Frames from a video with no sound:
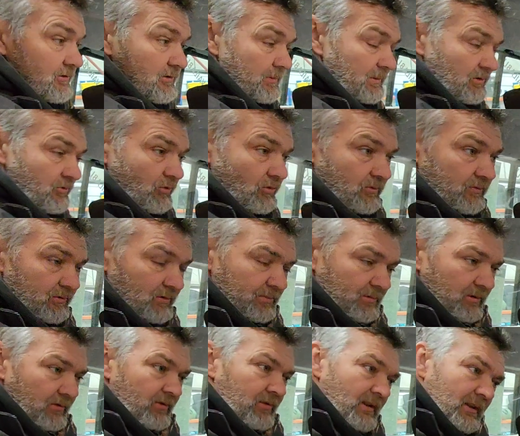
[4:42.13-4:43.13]
to be truthful,
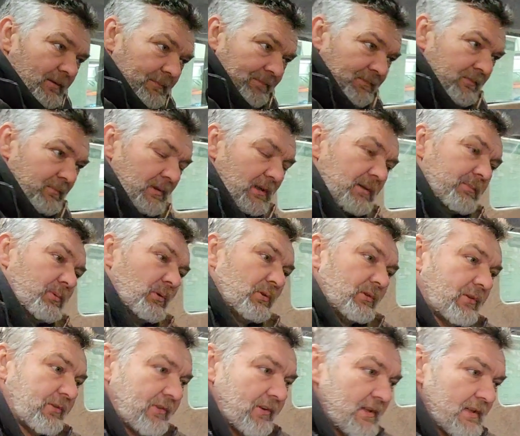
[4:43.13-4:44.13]
because my
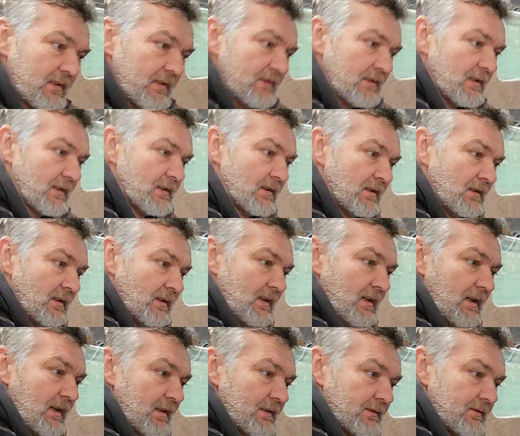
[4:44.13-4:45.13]
boys sit here,
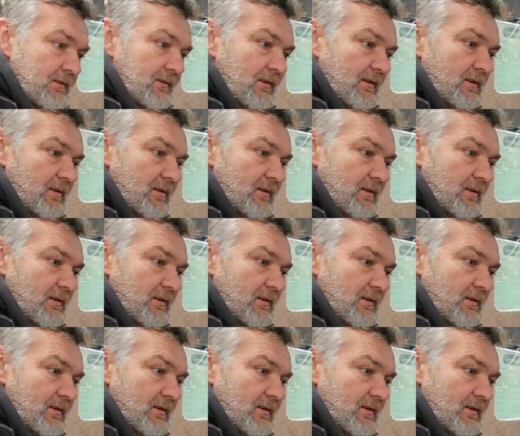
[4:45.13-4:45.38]
and